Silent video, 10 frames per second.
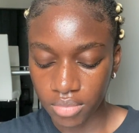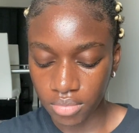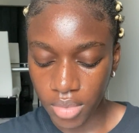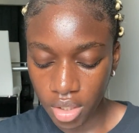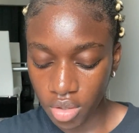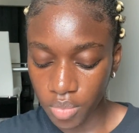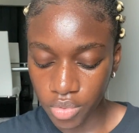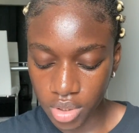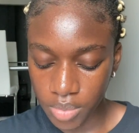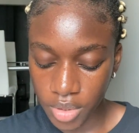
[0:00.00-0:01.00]
makeup
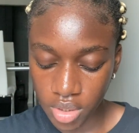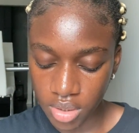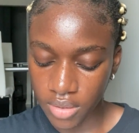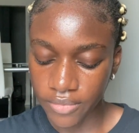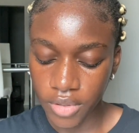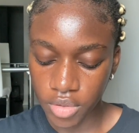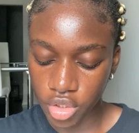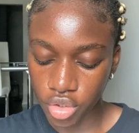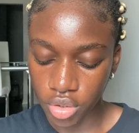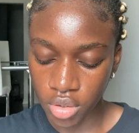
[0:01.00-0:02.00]
was because of the
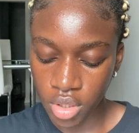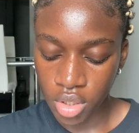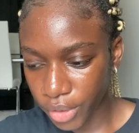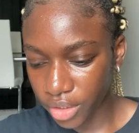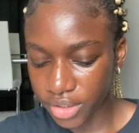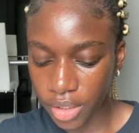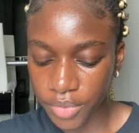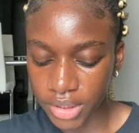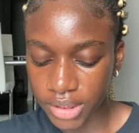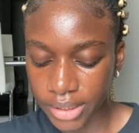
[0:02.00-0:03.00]
foundation. What else do I
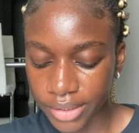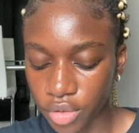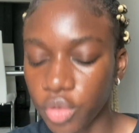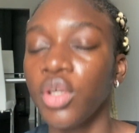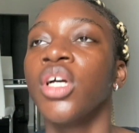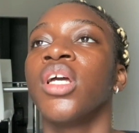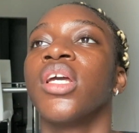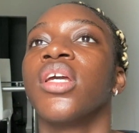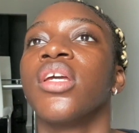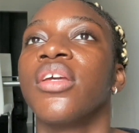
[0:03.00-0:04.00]
want to say? Oh,
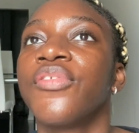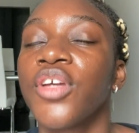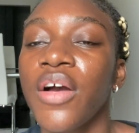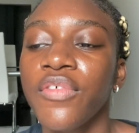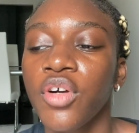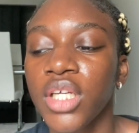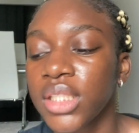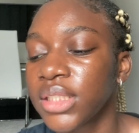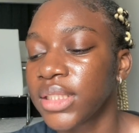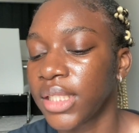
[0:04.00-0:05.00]
if you have
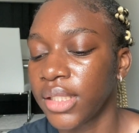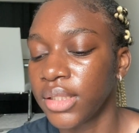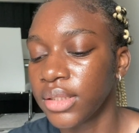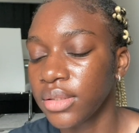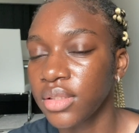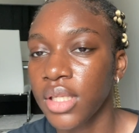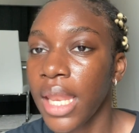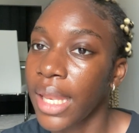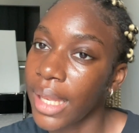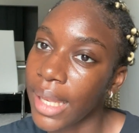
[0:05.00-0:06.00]
oily
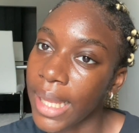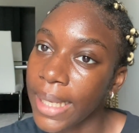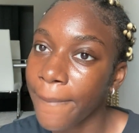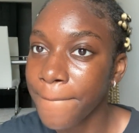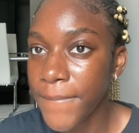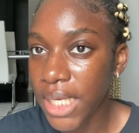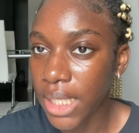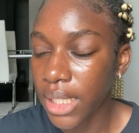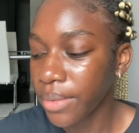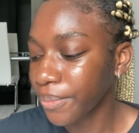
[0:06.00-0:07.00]
skin like
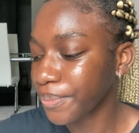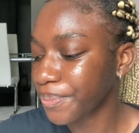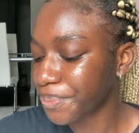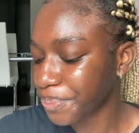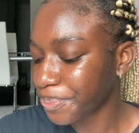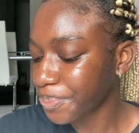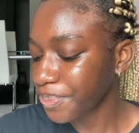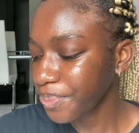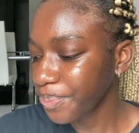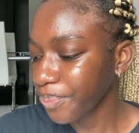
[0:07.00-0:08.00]
me,
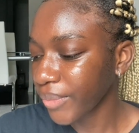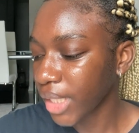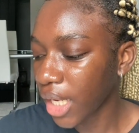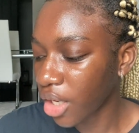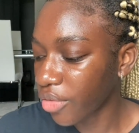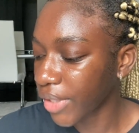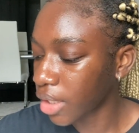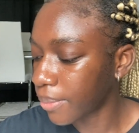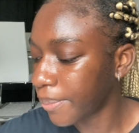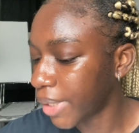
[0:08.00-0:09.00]
I'll
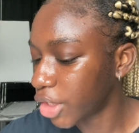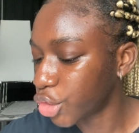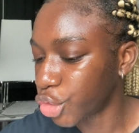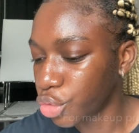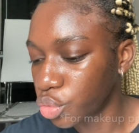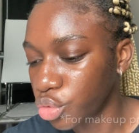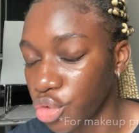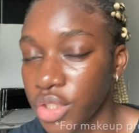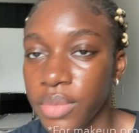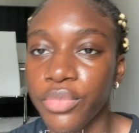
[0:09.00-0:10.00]
recommend you
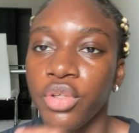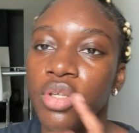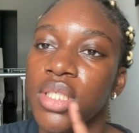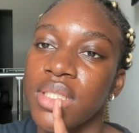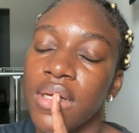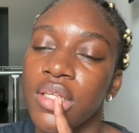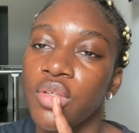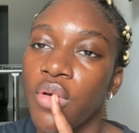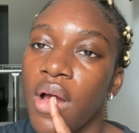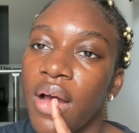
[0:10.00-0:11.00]
using products that
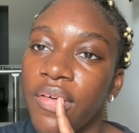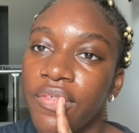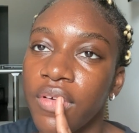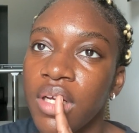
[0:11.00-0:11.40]
don't have